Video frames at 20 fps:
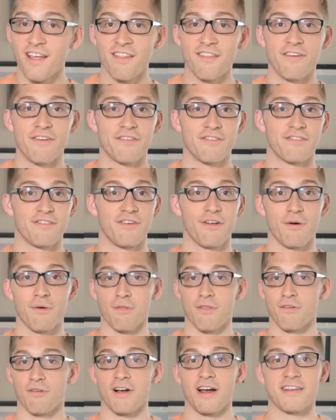There's no
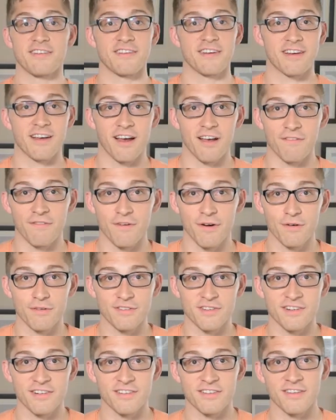thoracic
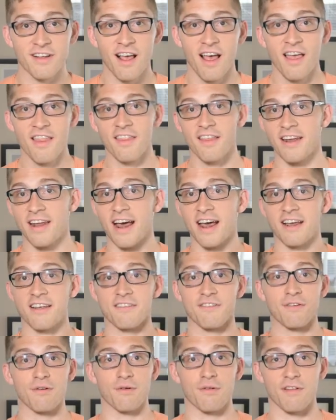kyphosis. The neck
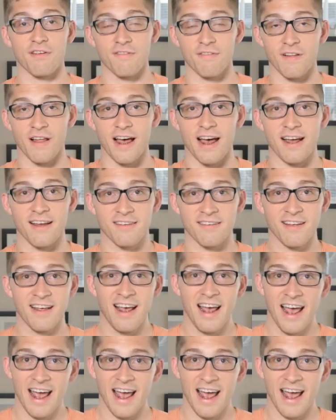is totally flat.